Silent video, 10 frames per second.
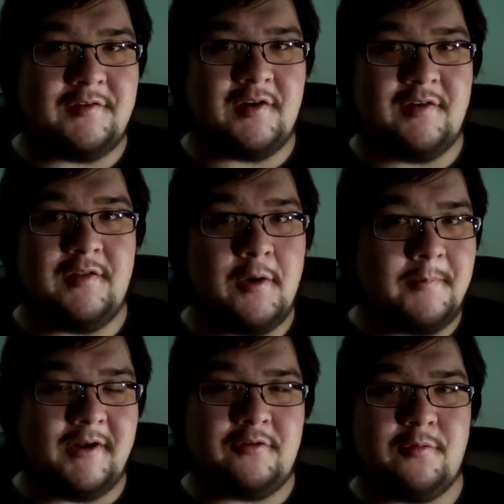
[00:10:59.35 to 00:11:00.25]
I saw in the
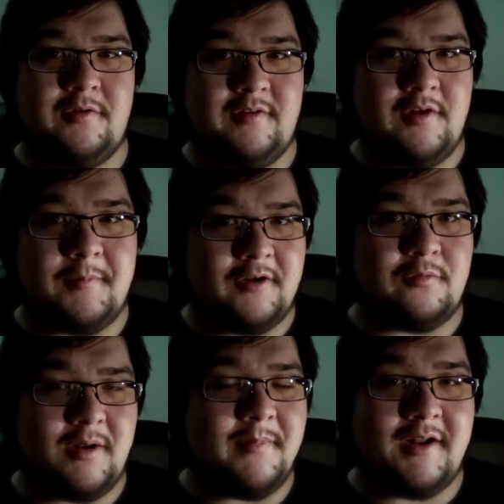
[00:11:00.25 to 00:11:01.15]
opening the opening
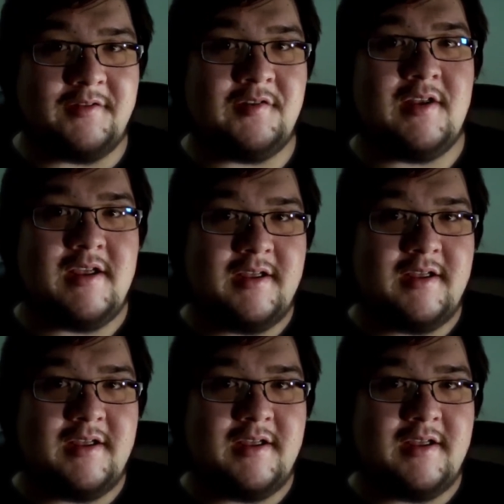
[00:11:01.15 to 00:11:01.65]
twenty minutes.